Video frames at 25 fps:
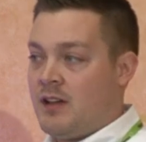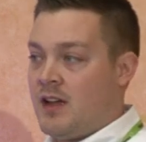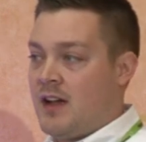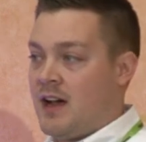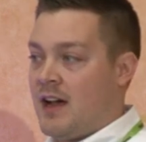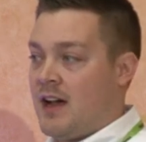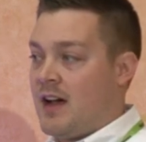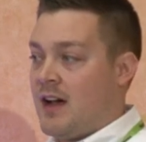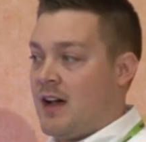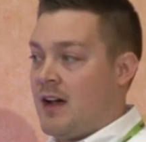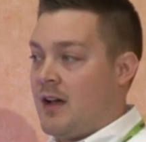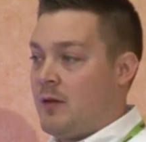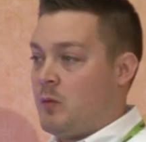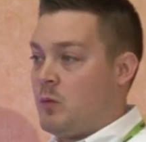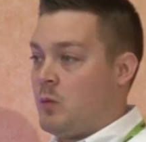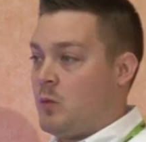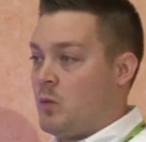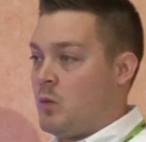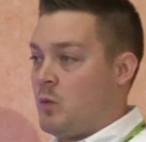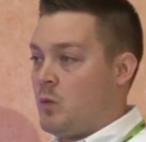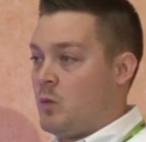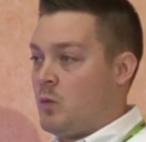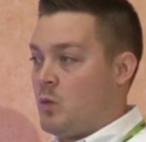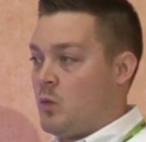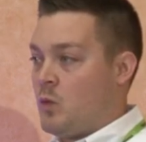Uh,
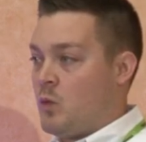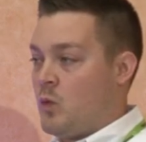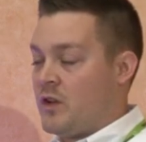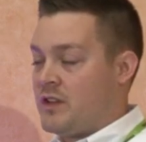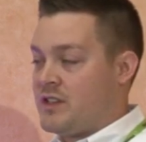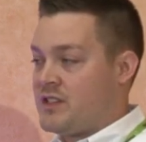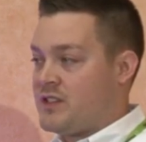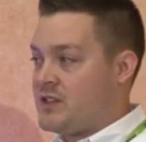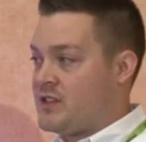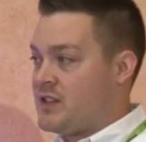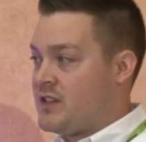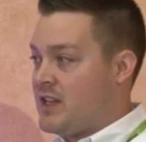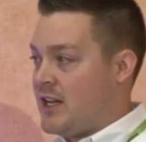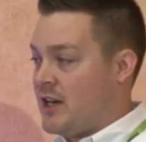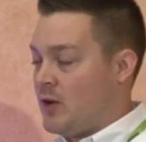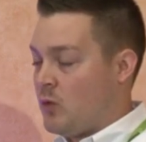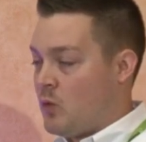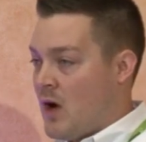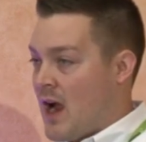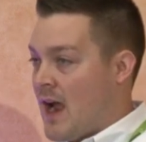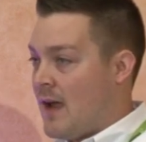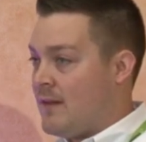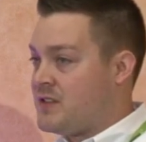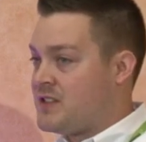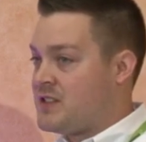once it
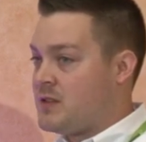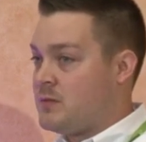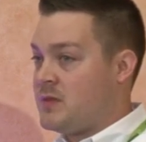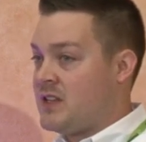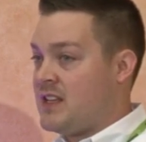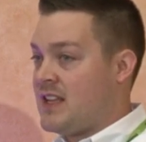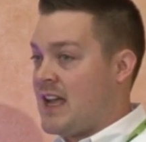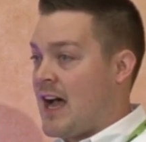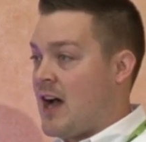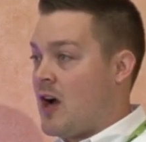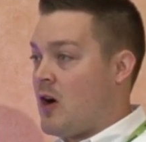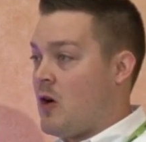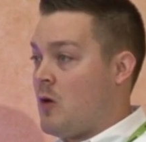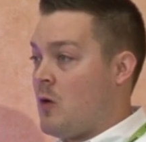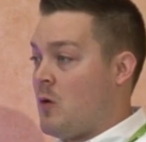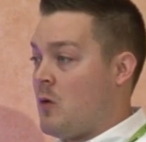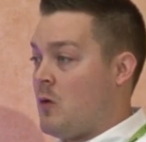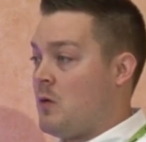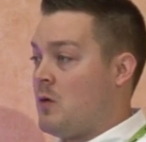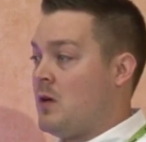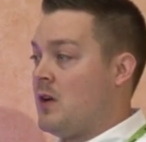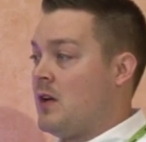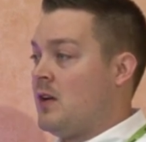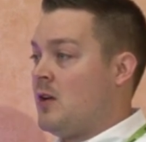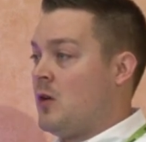arrives to me,
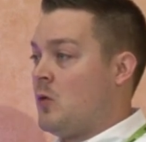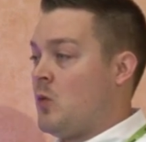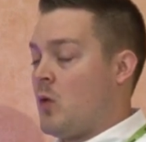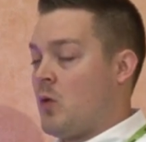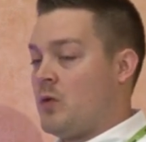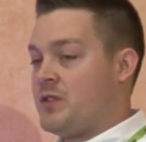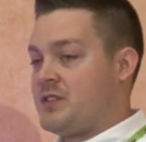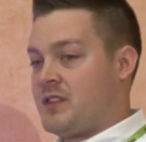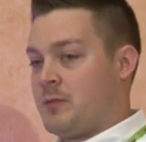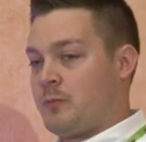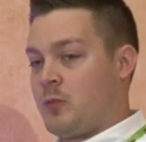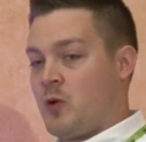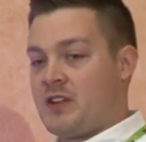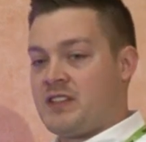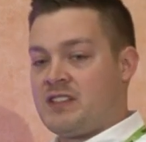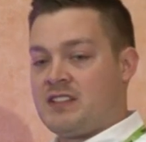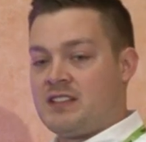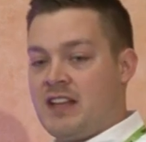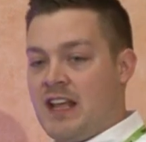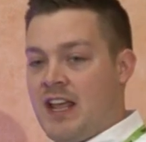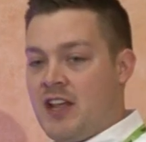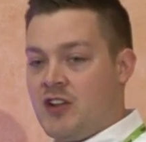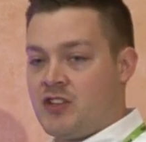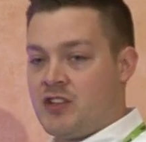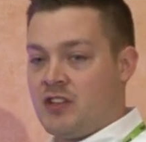how what was the
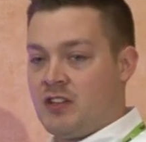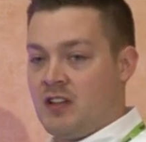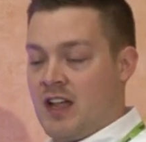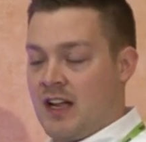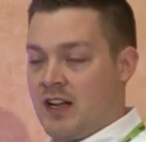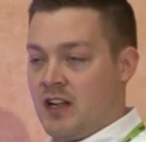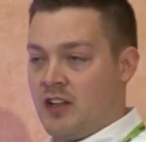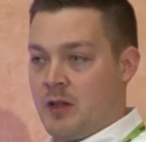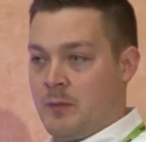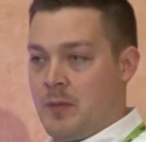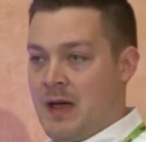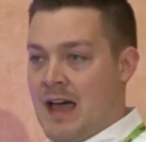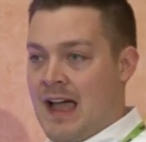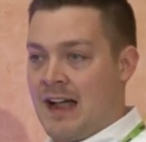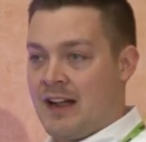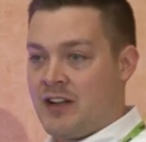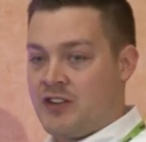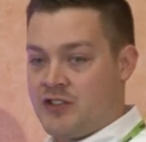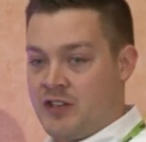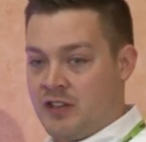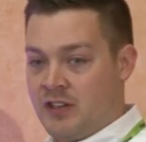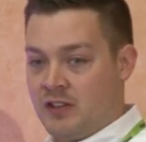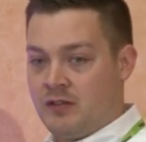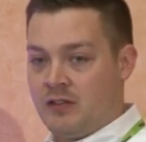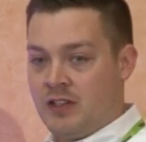presentation like on the
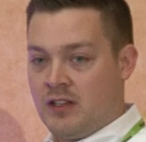packaging?